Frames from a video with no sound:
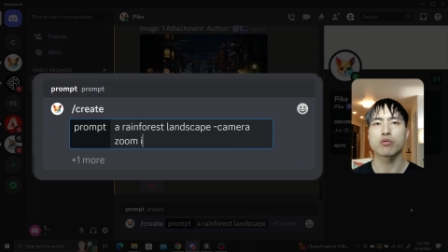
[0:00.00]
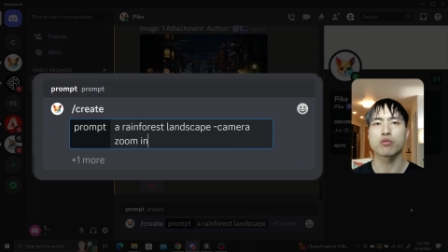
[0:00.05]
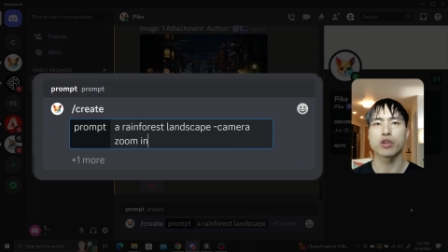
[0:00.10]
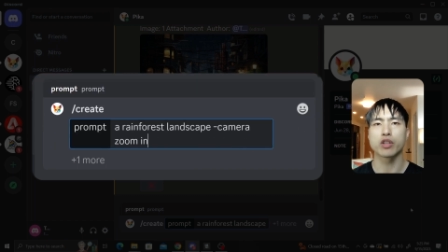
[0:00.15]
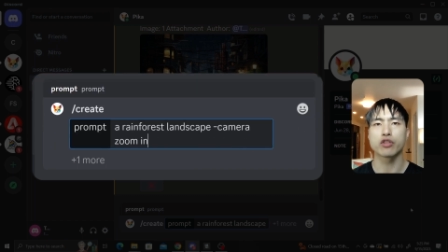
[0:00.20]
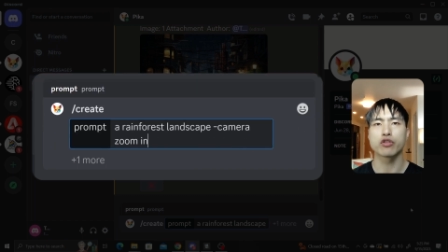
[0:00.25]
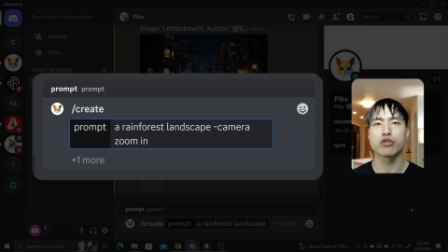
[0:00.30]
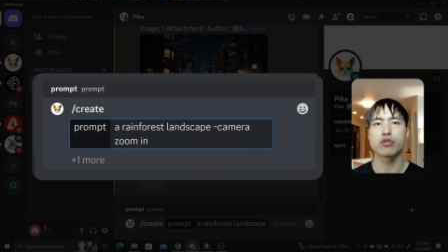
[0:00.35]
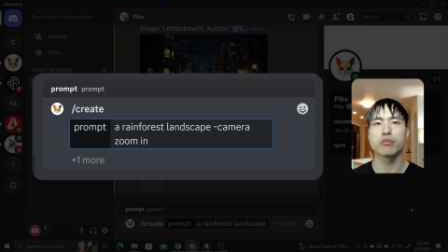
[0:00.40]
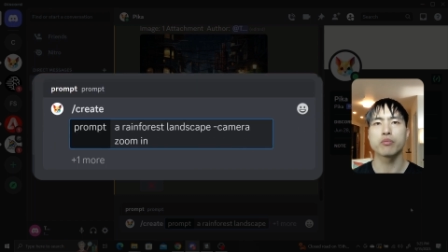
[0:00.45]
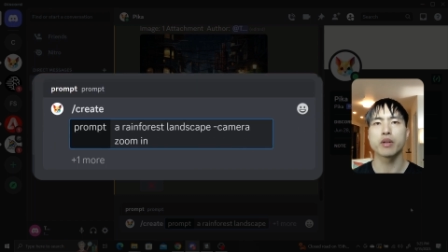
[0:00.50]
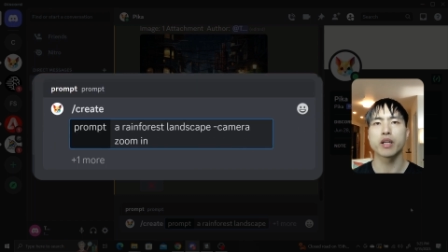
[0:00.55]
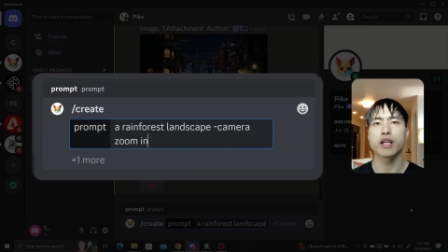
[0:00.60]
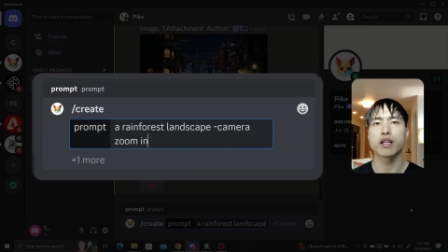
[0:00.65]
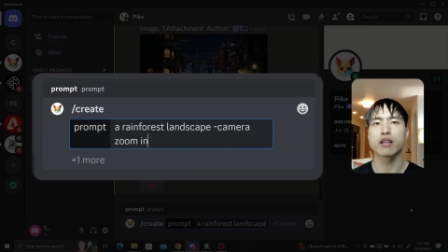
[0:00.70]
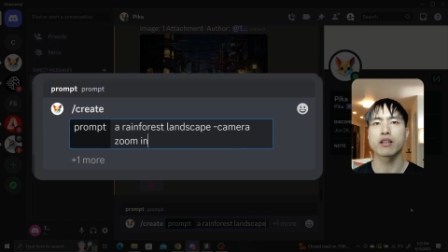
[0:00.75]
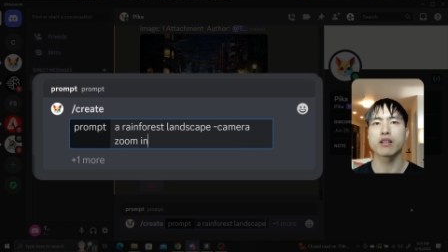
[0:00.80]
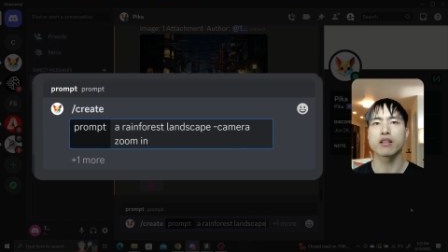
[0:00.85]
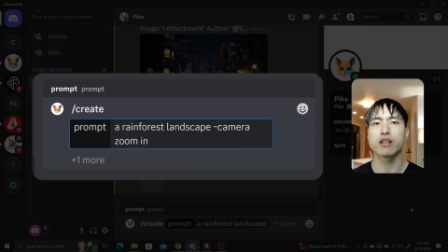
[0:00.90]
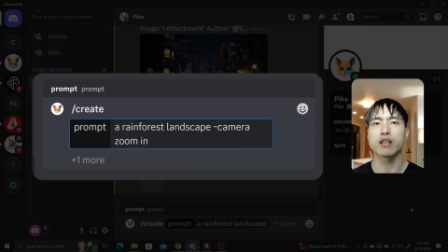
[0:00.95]
where zoom
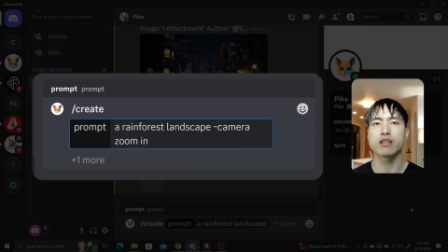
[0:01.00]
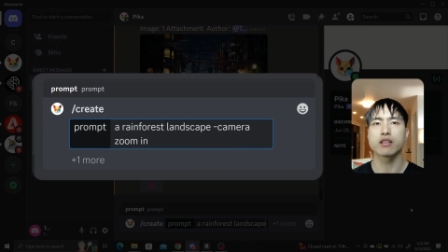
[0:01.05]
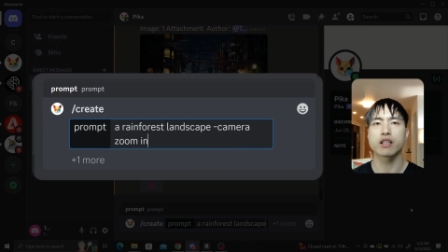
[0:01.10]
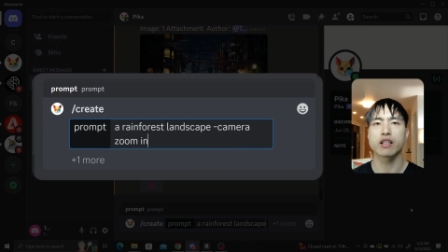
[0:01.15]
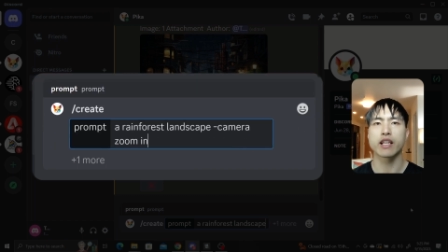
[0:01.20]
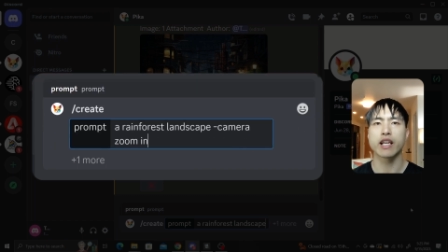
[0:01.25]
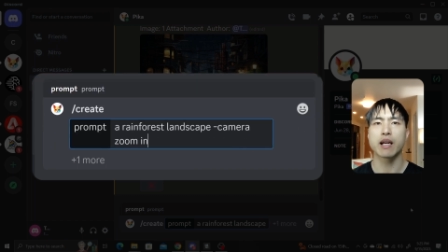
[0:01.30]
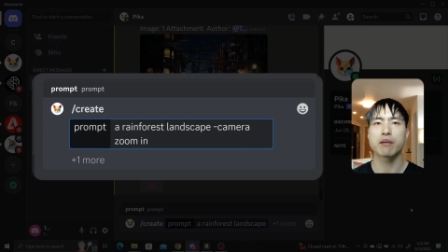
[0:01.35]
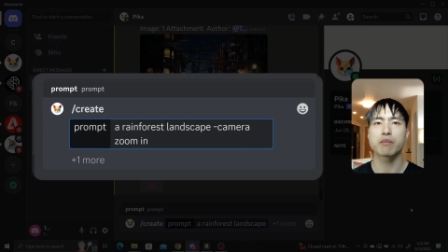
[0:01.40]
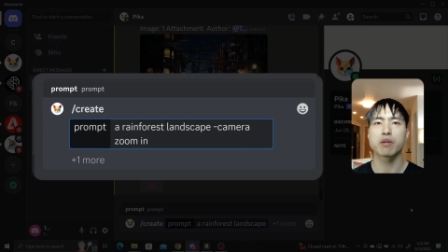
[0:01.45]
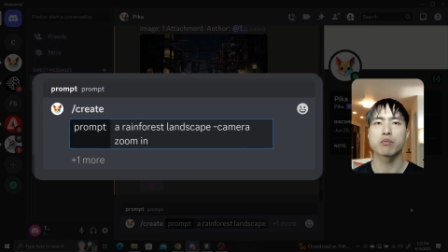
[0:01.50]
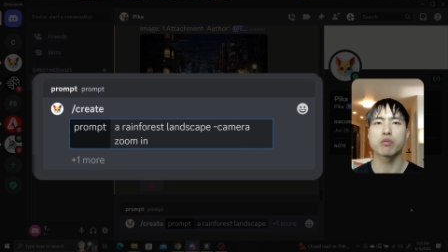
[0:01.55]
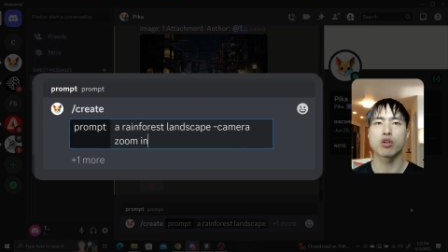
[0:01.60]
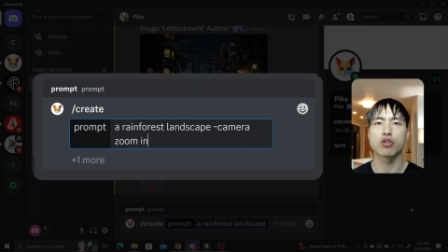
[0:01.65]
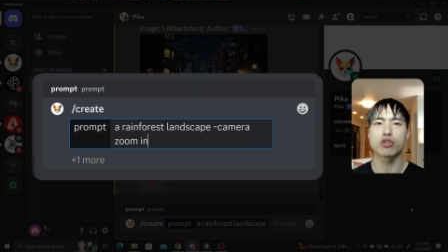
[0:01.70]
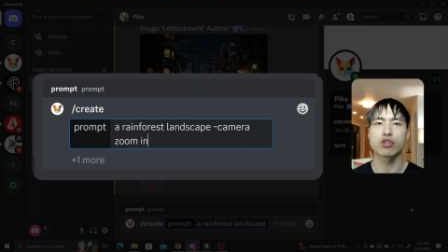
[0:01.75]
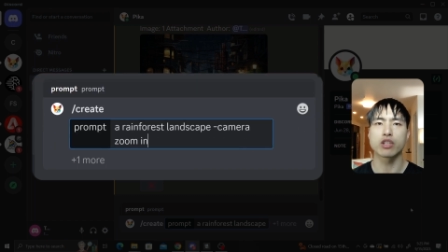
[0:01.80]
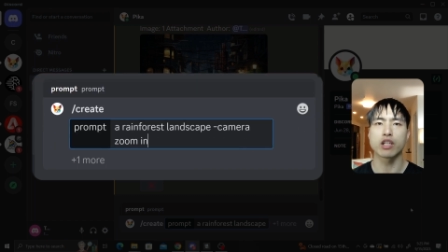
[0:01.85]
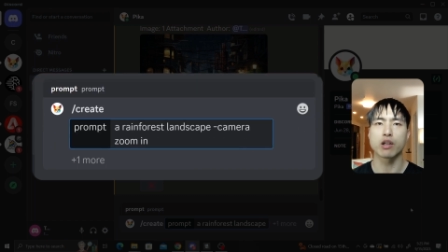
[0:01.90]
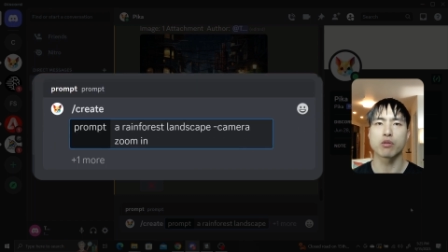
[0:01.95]
in is the camera
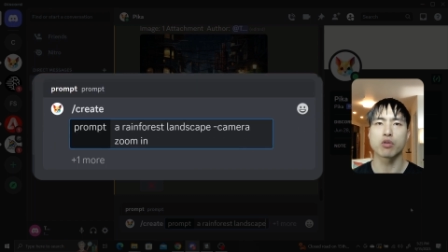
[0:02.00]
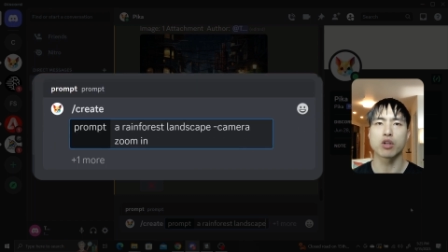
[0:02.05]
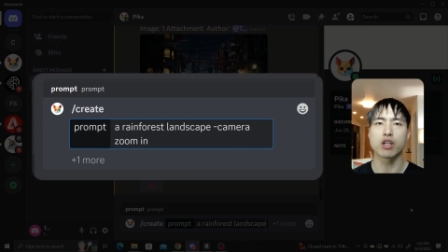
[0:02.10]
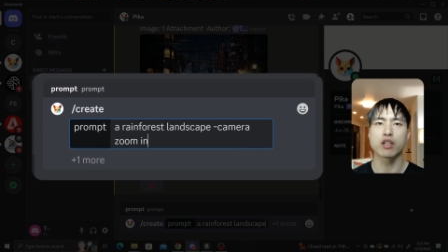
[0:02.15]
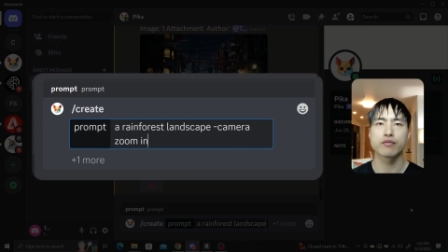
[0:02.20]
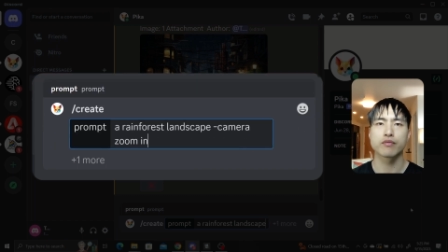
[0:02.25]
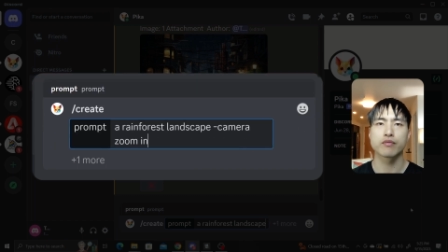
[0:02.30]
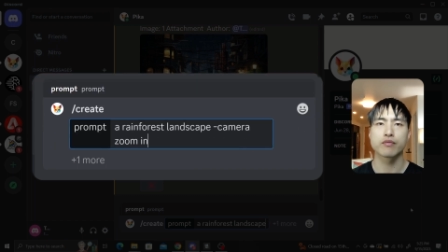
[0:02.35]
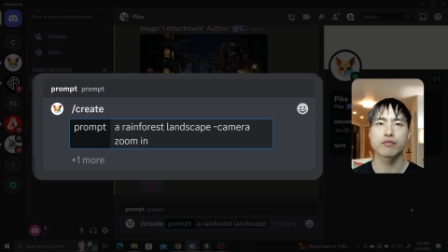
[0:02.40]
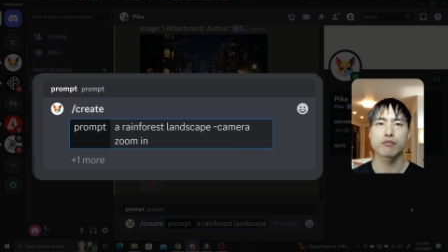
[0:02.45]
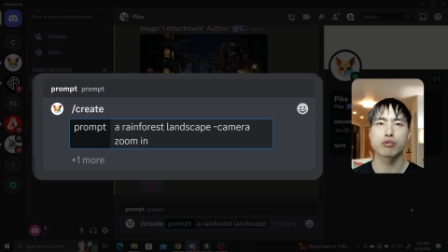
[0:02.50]
motion I want.